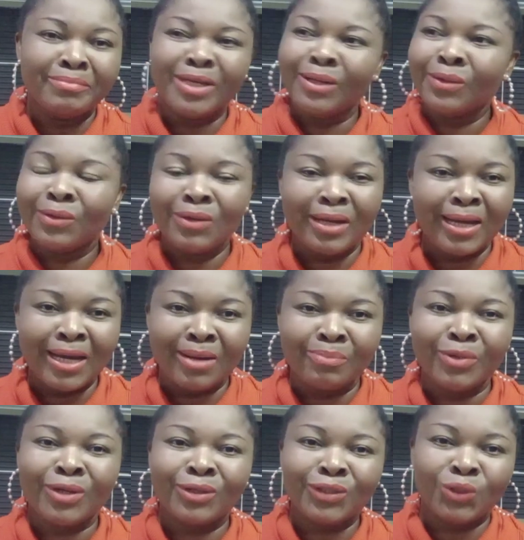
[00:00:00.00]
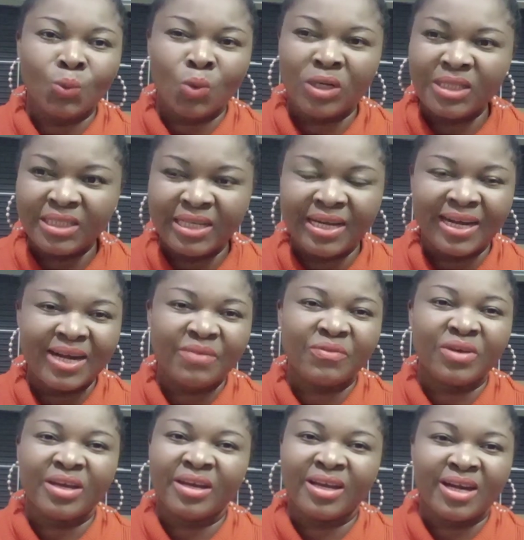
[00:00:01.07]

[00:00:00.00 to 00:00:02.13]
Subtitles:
Milo, and because the ones they have here,